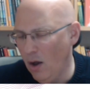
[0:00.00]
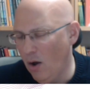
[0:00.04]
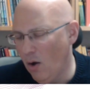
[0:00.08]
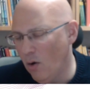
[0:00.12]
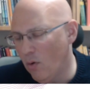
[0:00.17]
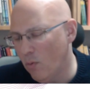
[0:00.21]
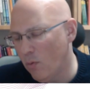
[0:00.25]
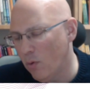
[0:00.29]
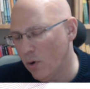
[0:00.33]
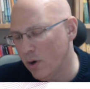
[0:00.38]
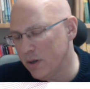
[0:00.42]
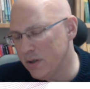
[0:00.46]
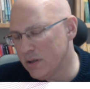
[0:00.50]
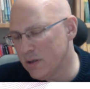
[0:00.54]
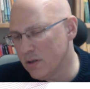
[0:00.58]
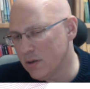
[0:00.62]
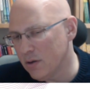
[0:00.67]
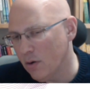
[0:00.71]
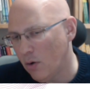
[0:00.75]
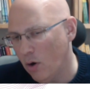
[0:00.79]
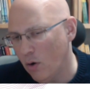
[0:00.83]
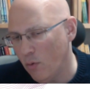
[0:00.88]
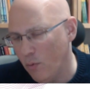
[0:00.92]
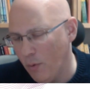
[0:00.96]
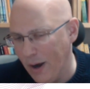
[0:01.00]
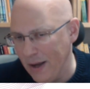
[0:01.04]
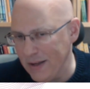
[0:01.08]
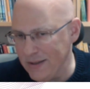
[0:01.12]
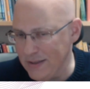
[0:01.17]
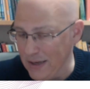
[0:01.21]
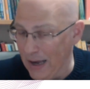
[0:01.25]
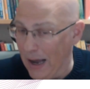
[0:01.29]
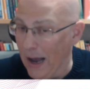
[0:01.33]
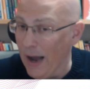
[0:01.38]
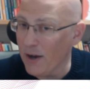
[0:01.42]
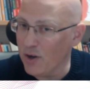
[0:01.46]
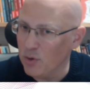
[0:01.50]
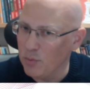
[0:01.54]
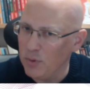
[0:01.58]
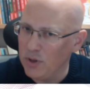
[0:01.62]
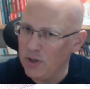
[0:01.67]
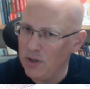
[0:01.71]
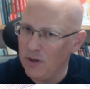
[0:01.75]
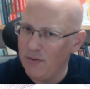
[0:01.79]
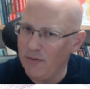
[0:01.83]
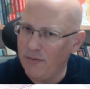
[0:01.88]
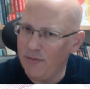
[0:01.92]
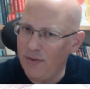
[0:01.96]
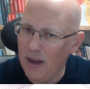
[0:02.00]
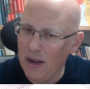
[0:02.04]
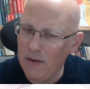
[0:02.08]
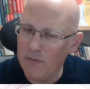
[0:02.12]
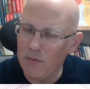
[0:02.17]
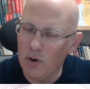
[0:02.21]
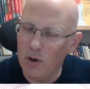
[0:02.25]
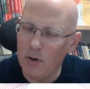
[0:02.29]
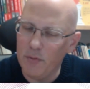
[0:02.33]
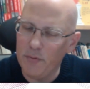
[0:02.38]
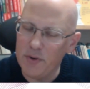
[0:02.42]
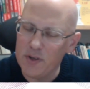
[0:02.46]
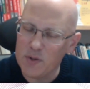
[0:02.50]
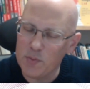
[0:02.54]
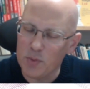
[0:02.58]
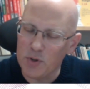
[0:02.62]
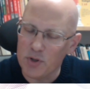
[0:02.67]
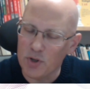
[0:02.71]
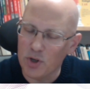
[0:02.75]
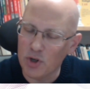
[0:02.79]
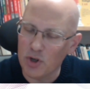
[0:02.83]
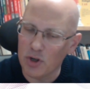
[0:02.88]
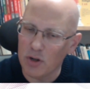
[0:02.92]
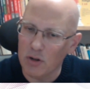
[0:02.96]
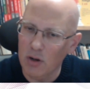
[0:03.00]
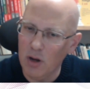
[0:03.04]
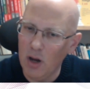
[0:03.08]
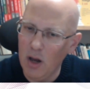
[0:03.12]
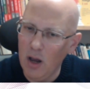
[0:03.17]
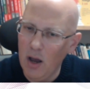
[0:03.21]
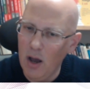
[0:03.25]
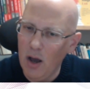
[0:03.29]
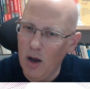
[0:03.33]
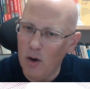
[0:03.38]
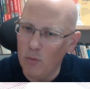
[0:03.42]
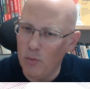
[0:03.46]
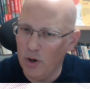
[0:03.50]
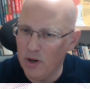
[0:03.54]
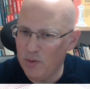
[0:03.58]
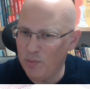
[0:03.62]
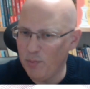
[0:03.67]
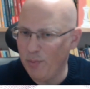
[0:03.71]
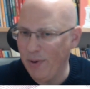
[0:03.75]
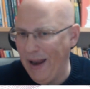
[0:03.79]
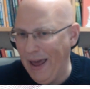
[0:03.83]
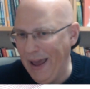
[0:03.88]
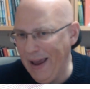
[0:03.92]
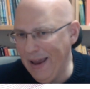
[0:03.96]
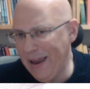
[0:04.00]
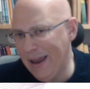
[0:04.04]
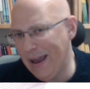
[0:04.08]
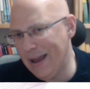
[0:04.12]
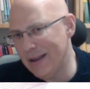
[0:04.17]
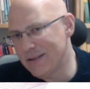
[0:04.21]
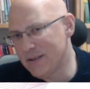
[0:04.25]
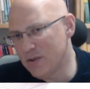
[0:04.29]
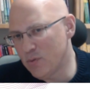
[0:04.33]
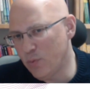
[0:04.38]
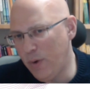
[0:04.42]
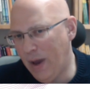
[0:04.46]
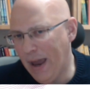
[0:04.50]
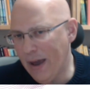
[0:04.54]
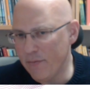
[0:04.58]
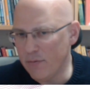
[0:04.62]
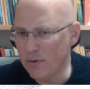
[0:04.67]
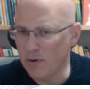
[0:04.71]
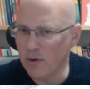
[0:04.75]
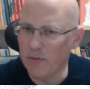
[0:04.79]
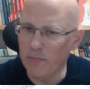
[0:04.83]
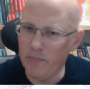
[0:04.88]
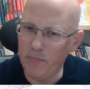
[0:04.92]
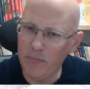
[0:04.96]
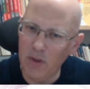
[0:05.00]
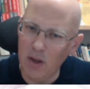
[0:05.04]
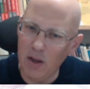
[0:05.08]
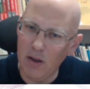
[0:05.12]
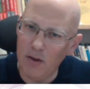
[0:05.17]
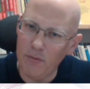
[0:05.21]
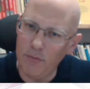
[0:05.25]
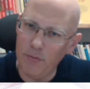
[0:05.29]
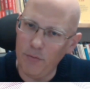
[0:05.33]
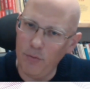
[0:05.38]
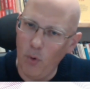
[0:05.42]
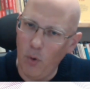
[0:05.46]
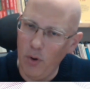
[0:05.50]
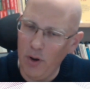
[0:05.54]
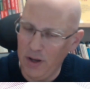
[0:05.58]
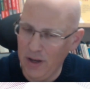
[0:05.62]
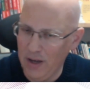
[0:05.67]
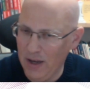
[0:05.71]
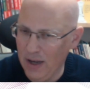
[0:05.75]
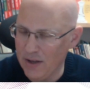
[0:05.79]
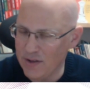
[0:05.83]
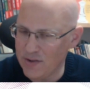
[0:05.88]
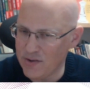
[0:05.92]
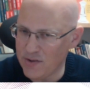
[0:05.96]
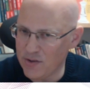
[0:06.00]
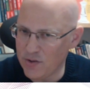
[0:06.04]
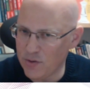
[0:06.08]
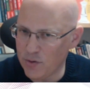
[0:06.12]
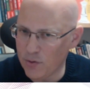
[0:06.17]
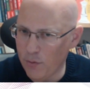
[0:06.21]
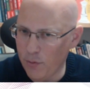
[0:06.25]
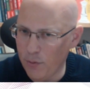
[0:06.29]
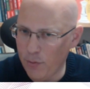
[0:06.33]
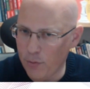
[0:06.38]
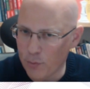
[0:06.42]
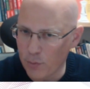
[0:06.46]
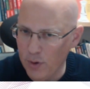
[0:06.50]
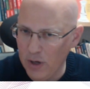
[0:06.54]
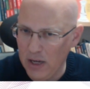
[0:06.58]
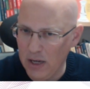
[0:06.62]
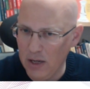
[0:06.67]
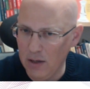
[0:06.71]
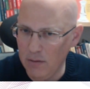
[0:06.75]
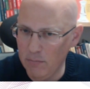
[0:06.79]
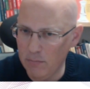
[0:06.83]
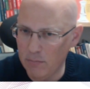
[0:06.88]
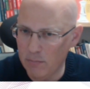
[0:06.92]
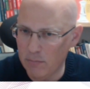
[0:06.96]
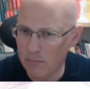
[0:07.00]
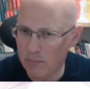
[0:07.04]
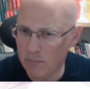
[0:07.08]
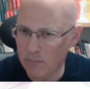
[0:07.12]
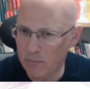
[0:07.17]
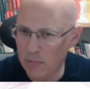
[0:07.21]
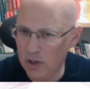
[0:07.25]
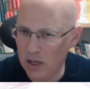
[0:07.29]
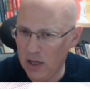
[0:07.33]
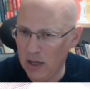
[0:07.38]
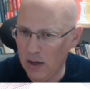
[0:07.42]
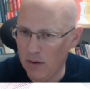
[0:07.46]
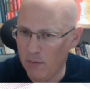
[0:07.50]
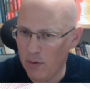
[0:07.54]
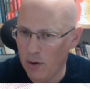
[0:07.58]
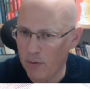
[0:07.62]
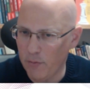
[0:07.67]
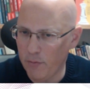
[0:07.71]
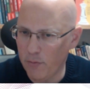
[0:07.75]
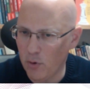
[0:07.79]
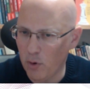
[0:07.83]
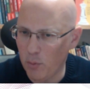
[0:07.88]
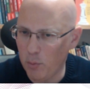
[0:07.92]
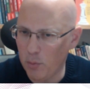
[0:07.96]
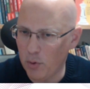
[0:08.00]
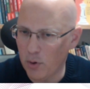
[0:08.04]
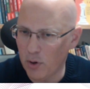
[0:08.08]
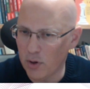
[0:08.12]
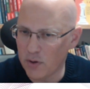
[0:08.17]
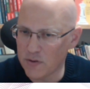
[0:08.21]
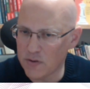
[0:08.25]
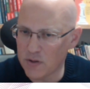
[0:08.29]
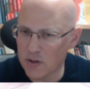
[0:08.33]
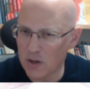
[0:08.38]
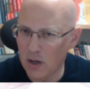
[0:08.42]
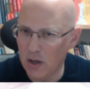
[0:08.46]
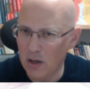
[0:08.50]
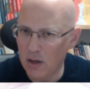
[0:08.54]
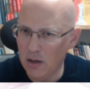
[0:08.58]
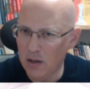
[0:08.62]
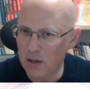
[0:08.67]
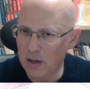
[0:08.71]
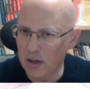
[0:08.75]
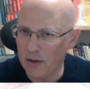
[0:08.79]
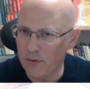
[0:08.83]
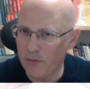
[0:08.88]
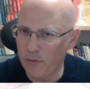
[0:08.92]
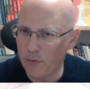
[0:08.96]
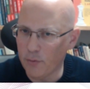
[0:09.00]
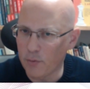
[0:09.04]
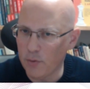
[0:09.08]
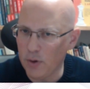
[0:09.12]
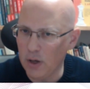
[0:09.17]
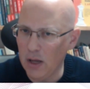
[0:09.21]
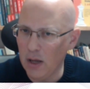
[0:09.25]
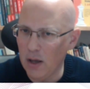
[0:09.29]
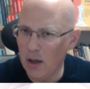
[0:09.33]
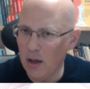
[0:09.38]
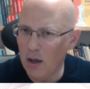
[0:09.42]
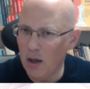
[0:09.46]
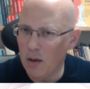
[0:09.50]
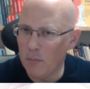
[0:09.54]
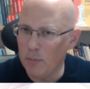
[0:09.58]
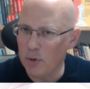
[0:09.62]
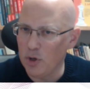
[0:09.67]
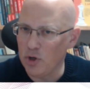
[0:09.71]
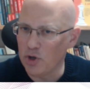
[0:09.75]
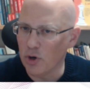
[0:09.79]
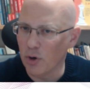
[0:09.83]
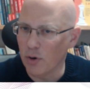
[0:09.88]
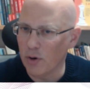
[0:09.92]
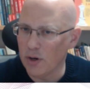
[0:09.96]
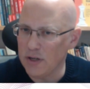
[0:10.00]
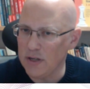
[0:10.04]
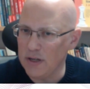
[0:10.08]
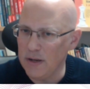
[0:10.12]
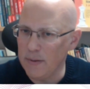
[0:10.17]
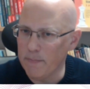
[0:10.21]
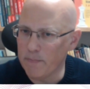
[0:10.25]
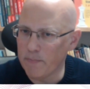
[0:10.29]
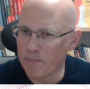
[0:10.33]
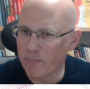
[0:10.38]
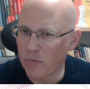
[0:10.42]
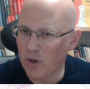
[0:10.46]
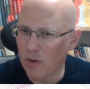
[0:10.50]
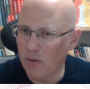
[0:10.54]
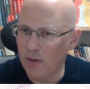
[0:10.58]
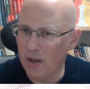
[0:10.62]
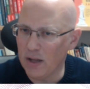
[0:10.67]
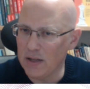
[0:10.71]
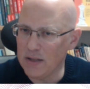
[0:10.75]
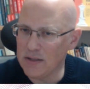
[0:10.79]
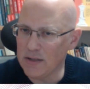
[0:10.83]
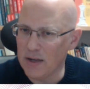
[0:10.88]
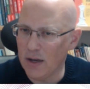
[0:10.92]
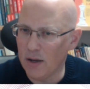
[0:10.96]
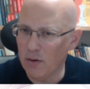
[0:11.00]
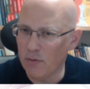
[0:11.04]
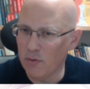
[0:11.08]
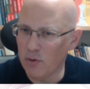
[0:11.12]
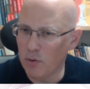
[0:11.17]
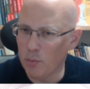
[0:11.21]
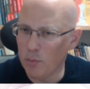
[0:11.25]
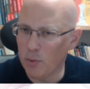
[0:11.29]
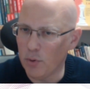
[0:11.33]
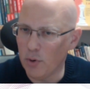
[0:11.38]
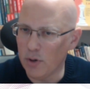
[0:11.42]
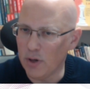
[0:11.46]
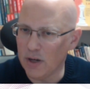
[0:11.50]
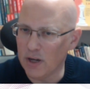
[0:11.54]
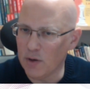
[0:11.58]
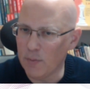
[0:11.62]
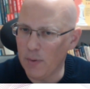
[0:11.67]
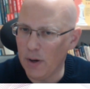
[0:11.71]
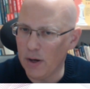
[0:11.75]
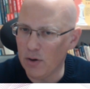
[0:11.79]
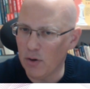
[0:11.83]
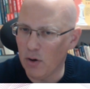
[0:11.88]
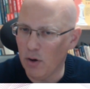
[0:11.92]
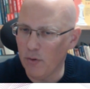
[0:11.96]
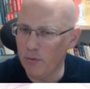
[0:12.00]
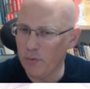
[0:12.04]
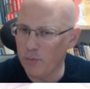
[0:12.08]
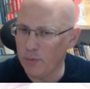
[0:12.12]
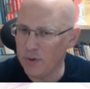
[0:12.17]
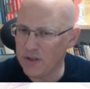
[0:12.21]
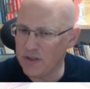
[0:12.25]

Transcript: white's argument in favor of his position. What black has, we have a 4 against 3. Here we have 4 pawns against 3 majority on that side of the board, and quite often with